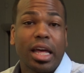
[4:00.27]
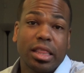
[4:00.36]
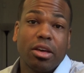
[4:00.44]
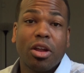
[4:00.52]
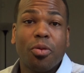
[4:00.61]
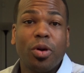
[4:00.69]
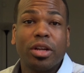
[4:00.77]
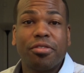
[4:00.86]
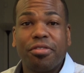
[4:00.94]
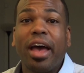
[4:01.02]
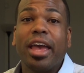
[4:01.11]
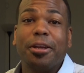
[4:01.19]
I thought I wanted
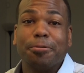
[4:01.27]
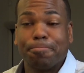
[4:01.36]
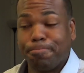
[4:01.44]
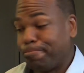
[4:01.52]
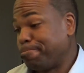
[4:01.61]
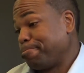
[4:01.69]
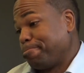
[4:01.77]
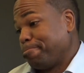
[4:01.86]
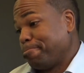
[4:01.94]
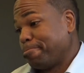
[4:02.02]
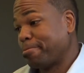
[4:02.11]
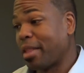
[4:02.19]
to fight.
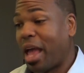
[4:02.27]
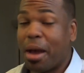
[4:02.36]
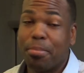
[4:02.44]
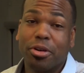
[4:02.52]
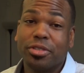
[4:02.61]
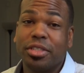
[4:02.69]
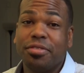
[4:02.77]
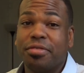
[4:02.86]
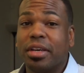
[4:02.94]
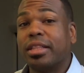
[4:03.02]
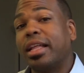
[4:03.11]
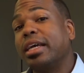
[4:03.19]
I personally
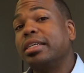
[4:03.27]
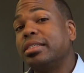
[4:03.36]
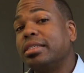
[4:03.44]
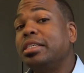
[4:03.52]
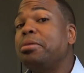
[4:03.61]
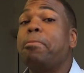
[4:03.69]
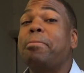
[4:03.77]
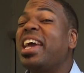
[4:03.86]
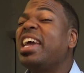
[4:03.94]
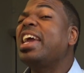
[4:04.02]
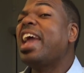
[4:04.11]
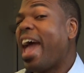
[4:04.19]
felt like he
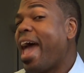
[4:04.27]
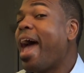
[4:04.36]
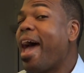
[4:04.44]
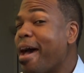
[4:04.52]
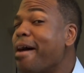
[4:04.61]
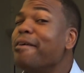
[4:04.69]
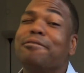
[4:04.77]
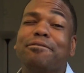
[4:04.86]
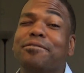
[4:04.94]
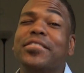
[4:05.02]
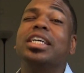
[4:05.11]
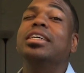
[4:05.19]
may have,
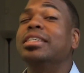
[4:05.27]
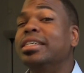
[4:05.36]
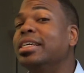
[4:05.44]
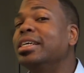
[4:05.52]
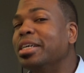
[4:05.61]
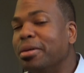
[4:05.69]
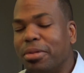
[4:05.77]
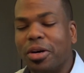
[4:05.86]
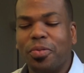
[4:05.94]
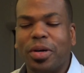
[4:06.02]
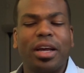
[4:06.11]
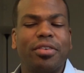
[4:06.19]
but
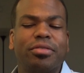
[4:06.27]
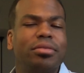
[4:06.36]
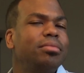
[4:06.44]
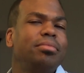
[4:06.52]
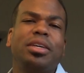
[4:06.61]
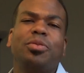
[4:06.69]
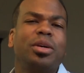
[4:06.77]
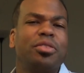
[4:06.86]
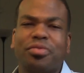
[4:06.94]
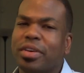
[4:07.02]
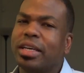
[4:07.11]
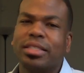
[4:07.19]
whatever.
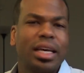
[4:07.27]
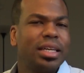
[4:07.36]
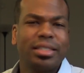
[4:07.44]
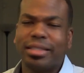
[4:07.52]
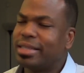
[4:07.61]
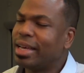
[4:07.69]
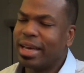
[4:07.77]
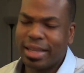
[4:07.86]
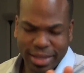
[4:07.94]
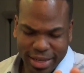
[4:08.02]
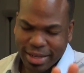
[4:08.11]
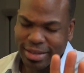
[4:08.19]
Mayweather fans, I
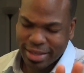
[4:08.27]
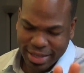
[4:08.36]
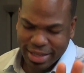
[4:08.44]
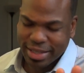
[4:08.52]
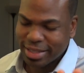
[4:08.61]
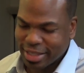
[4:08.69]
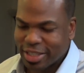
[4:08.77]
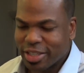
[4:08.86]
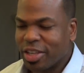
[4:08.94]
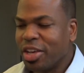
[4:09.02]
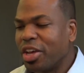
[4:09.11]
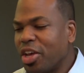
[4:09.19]
understand, you know,
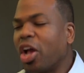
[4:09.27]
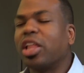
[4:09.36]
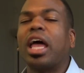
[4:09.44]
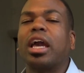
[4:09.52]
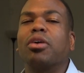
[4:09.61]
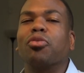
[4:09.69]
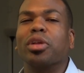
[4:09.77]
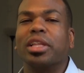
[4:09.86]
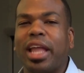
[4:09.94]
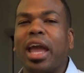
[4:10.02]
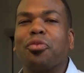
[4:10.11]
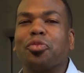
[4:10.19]
y'all like a
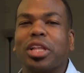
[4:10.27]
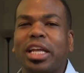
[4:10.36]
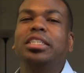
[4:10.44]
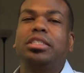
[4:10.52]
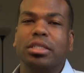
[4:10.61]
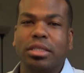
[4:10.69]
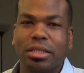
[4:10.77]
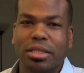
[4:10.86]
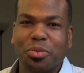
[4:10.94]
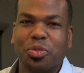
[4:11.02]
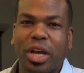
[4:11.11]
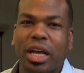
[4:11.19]
damn religion
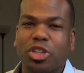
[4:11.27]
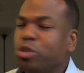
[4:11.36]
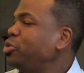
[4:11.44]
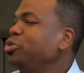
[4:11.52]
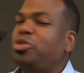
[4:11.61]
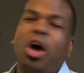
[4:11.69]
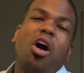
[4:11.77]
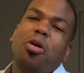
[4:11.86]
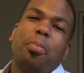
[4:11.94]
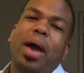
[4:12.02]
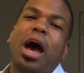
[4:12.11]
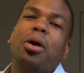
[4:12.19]
sometimes. Don't you
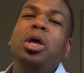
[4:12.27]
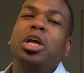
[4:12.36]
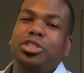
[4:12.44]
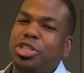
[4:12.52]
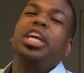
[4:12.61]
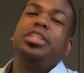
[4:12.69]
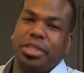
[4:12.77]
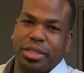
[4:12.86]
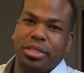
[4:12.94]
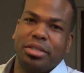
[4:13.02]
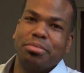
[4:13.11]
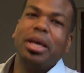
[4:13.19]
talk about
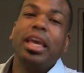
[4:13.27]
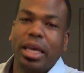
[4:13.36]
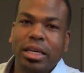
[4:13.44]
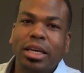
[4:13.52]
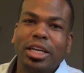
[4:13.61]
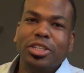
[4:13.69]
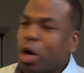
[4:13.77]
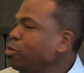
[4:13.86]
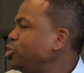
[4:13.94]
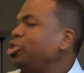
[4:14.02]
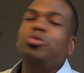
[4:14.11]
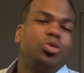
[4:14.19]
Jesus to me.
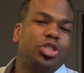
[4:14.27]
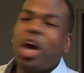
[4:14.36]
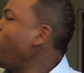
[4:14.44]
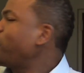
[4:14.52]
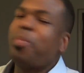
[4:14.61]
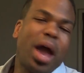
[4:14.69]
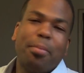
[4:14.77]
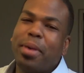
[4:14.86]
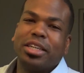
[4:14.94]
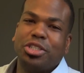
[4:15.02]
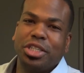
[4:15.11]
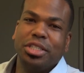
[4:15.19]
Don't you talk about
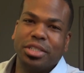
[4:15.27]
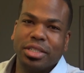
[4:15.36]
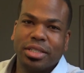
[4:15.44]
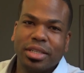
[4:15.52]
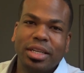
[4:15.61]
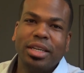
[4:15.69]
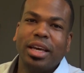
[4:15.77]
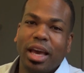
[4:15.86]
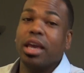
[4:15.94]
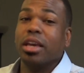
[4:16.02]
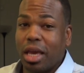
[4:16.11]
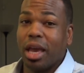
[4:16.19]
my Jesus,
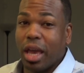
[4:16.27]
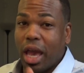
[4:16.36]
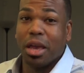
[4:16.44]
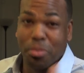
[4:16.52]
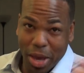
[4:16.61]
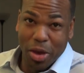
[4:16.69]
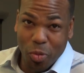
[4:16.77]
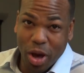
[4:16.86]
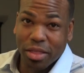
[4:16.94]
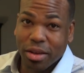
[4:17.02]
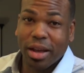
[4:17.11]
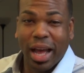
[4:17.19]
a k a.
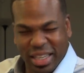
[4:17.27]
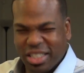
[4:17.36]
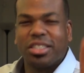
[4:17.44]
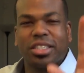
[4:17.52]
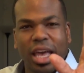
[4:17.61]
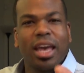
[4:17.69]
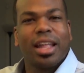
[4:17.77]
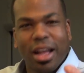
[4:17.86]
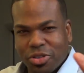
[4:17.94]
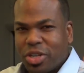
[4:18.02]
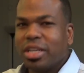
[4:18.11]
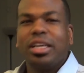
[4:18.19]
Mayweather. I understand
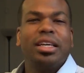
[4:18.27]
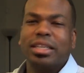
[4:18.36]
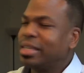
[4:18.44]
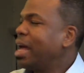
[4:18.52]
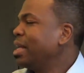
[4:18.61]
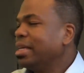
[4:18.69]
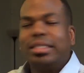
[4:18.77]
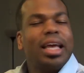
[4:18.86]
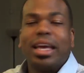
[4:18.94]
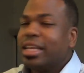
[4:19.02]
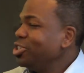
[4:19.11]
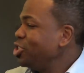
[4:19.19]
how good he is. I ain't
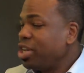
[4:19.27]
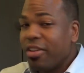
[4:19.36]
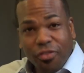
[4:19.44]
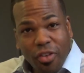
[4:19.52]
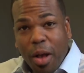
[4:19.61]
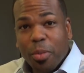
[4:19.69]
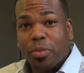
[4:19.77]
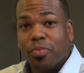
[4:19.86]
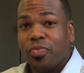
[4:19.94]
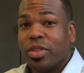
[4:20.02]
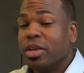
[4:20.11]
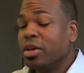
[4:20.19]
taking shit from him.
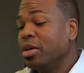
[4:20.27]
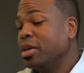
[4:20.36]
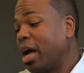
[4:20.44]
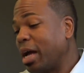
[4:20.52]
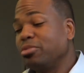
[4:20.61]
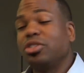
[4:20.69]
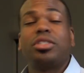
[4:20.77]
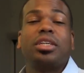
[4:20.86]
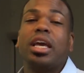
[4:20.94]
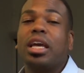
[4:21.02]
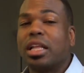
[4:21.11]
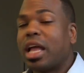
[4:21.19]
I'm just
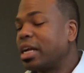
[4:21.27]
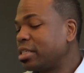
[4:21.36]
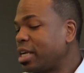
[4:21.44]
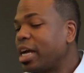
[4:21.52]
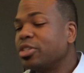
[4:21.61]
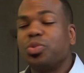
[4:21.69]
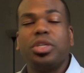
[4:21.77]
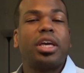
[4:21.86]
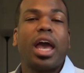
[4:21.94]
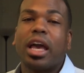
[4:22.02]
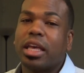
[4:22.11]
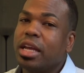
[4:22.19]
saying, a lot of times when you're
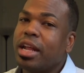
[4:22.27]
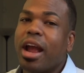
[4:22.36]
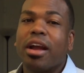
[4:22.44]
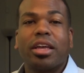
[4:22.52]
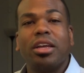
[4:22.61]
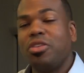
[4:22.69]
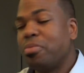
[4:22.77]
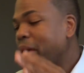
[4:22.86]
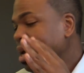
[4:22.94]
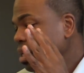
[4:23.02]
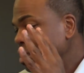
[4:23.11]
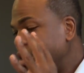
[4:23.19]
cocky and arrogant, you
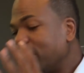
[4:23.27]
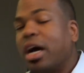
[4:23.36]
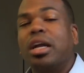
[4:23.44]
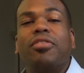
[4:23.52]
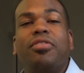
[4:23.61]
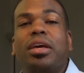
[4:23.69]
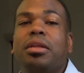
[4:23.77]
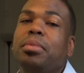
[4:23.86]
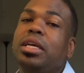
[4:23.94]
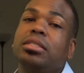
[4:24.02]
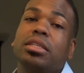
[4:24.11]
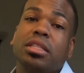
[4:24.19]
make a ton of
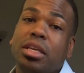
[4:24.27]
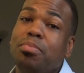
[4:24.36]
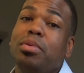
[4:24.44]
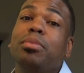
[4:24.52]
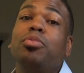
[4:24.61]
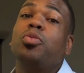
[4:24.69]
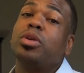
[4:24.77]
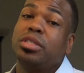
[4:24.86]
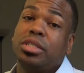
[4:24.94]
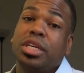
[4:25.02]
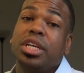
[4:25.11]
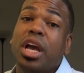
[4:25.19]
enemies, and then people want
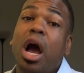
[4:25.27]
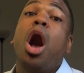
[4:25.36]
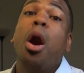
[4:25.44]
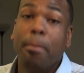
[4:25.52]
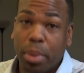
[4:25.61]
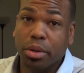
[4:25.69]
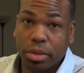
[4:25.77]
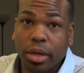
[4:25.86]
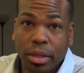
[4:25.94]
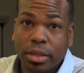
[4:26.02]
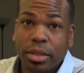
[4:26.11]
to see you humbled.